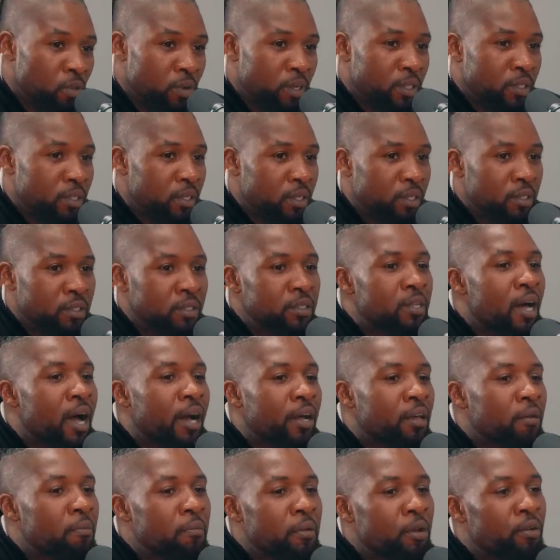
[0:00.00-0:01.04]
doing the
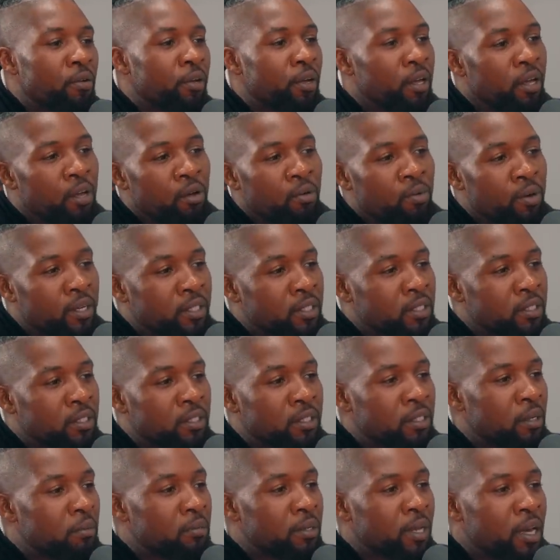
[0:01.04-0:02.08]
documentary. It
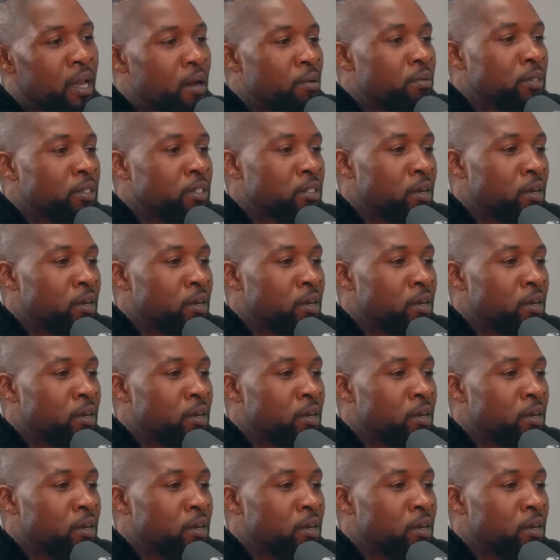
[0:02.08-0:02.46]
wasn't something that